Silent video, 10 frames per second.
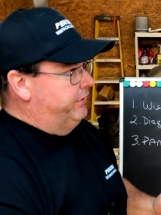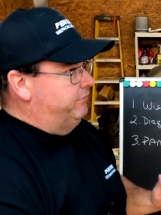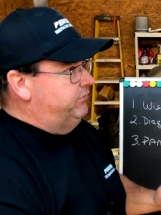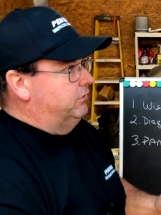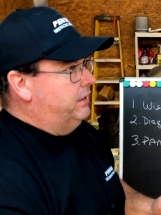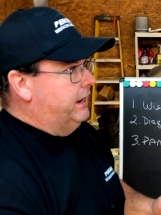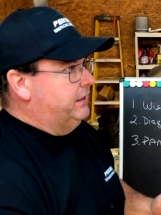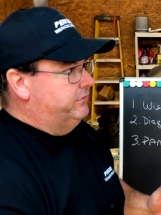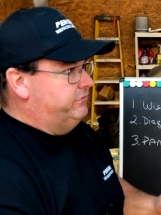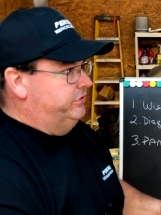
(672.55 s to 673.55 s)
They feel
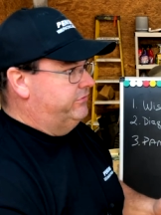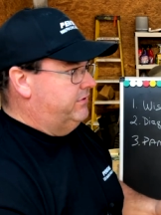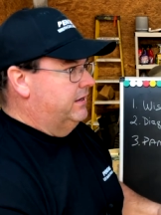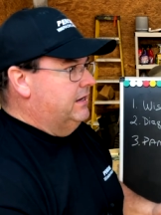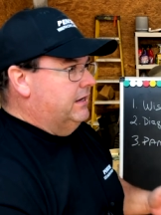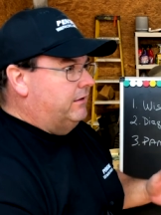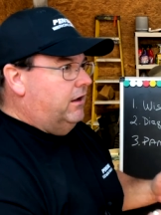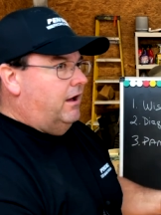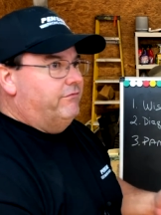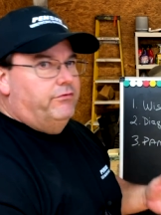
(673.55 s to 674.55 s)
like it's just
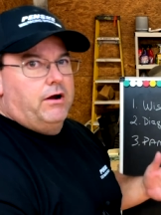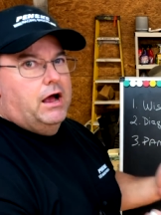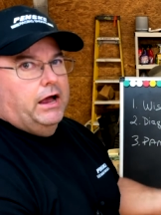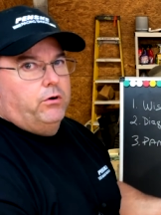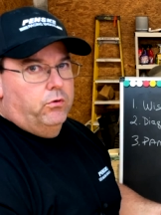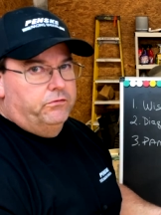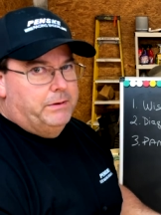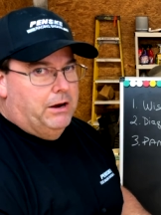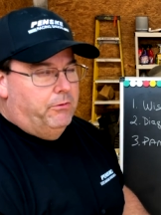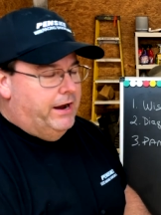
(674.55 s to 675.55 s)
not for high
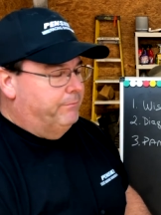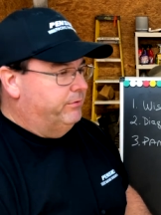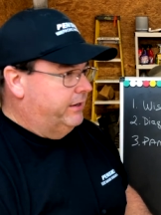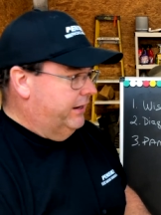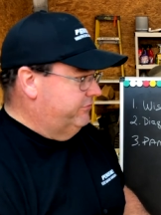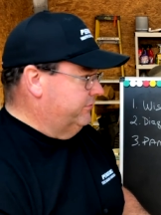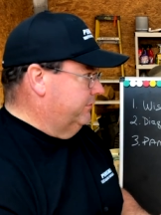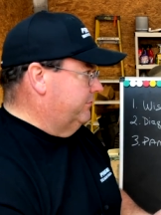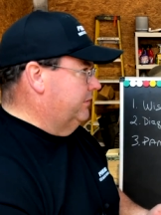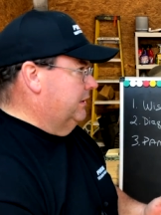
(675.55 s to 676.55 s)
horsepower applications.